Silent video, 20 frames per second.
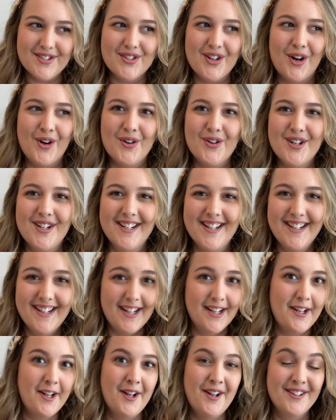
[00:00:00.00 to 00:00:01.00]
So
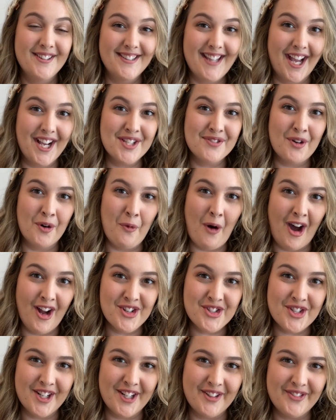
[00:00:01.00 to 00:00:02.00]
thanks for
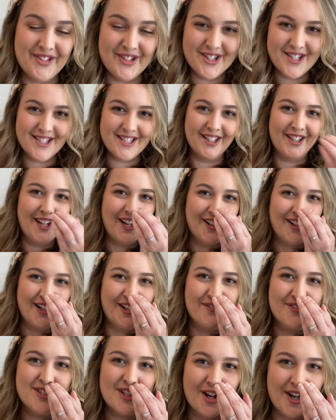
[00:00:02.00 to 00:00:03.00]
watching if you're still here, and
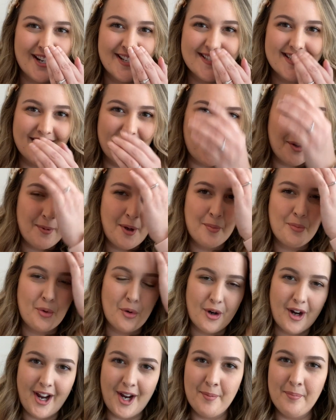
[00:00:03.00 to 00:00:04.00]
I'm sorry it's a little bit
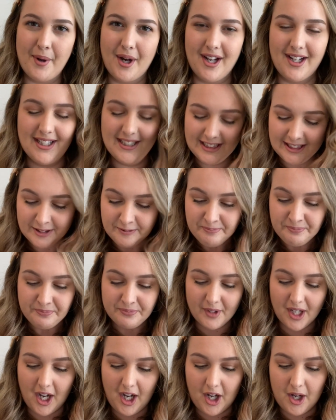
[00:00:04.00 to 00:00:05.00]
boring, but
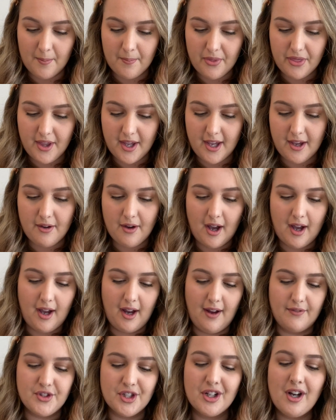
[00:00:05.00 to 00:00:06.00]
I
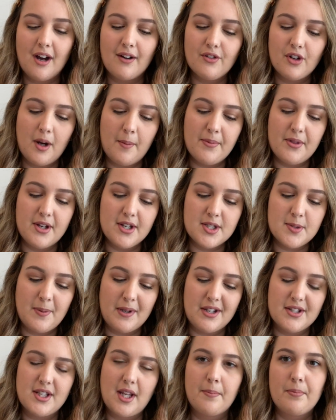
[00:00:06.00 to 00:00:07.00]
have to cover up this
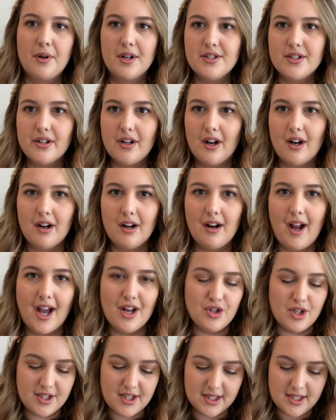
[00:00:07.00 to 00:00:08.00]
because they printed our
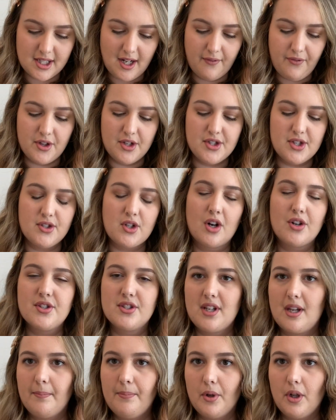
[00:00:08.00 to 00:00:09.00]
address and stuff. This is our
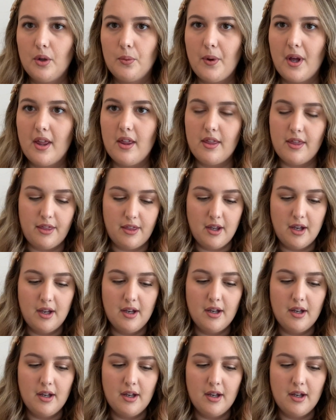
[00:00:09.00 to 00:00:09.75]
sample with